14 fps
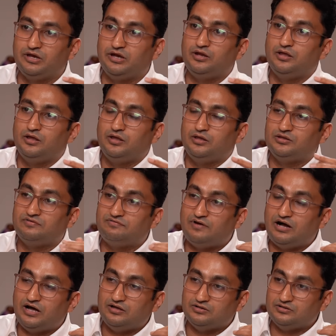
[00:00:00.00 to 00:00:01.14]
played the
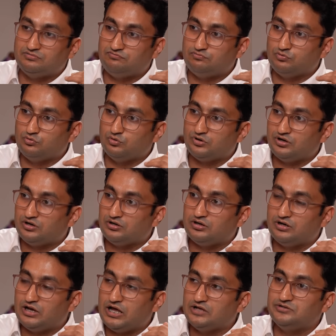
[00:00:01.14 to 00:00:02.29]
far the four
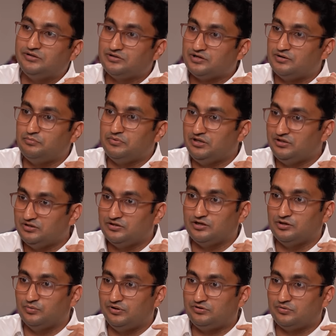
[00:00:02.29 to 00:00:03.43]
largest companies in the
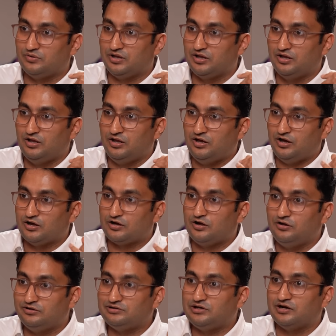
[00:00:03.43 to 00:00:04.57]
US today are
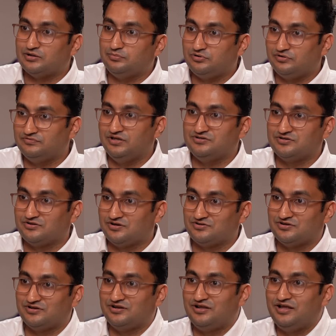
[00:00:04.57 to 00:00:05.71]
all startups of their
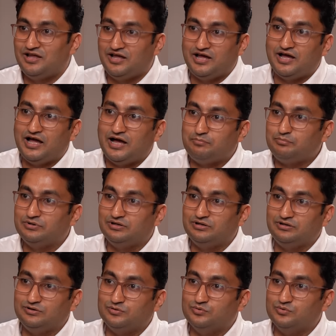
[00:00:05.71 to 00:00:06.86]
generation Apple
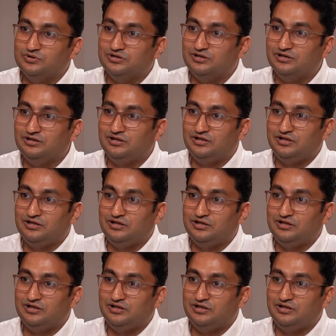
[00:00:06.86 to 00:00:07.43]
Google